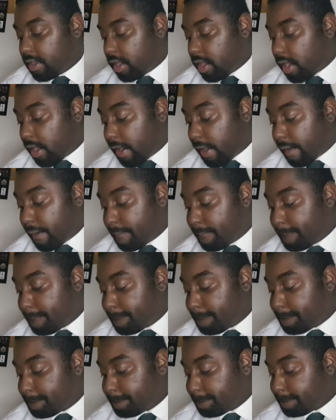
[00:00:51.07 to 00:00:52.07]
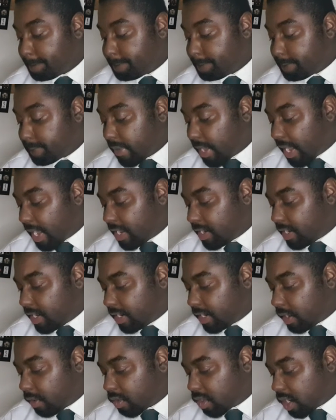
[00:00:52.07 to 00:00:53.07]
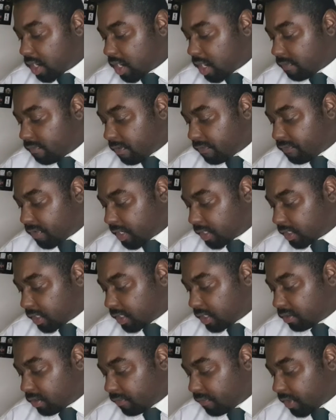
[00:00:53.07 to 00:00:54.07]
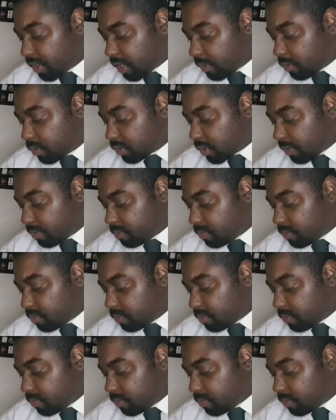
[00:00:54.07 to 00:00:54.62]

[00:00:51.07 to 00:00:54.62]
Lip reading: And then there was another thing to do. I think it was